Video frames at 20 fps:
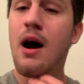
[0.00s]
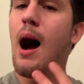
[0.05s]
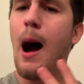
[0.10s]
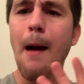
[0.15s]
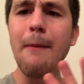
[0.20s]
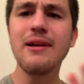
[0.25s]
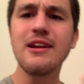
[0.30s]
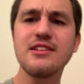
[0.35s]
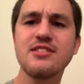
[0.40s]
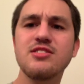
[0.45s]

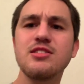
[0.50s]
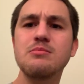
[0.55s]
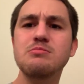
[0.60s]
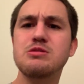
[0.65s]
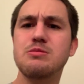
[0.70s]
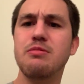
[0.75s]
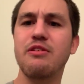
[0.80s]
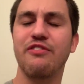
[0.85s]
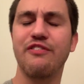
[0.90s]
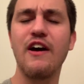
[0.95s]
I mean, it seems
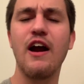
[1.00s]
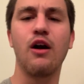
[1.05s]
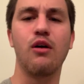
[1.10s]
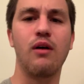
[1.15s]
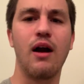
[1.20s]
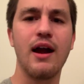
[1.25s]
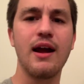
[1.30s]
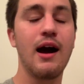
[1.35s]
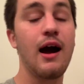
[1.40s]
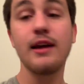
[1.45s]
to be fair,
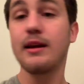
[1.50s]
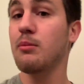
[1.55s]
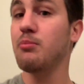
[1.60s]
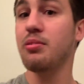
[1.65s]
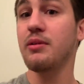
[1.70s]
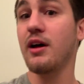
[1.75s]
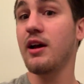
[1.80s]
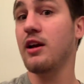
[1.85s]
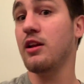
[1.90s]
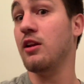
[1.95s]
right? I
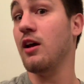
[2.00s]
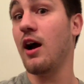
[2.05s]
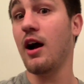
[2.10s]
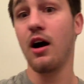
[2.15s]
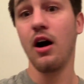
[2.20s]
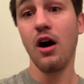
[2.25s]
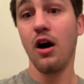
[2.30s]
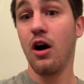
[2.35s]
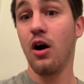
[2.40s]
complain, yeah.